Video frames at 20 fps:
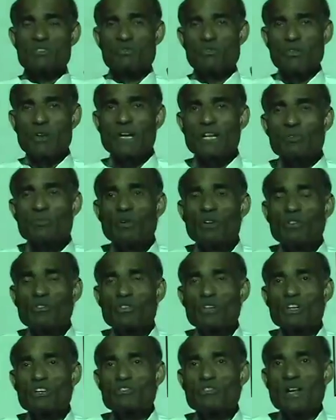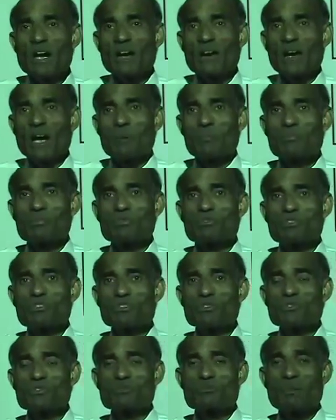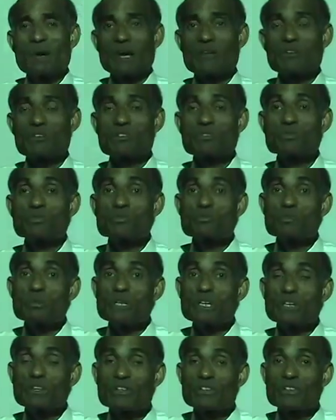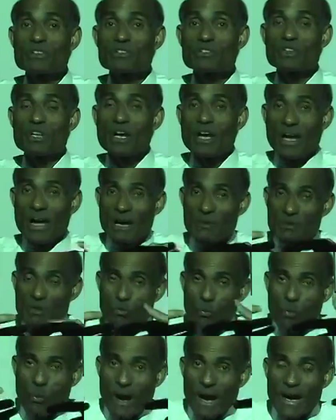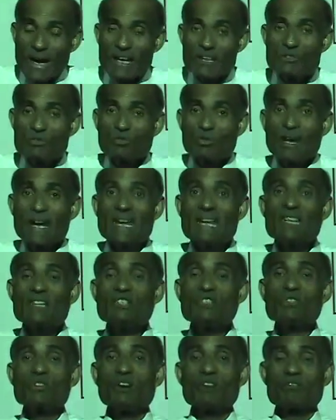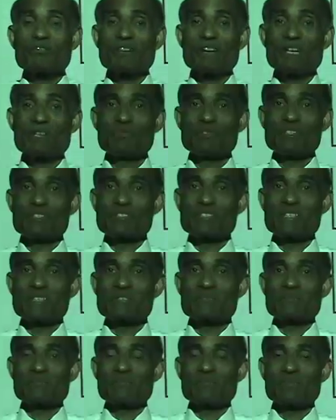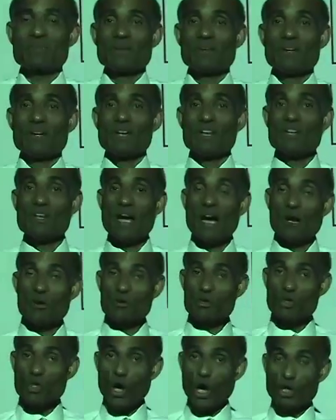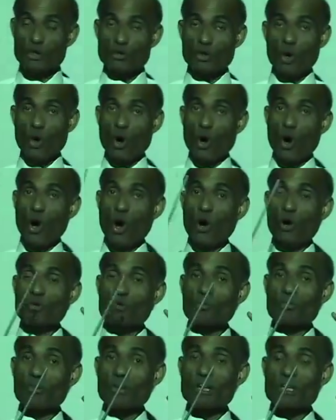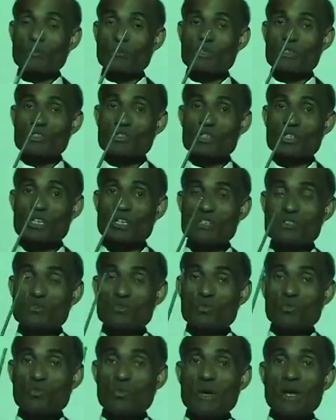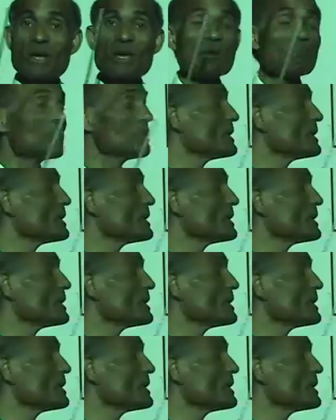frequencies that are produced by the two speakers have a wide range of frequencies. Now, not all frequencies will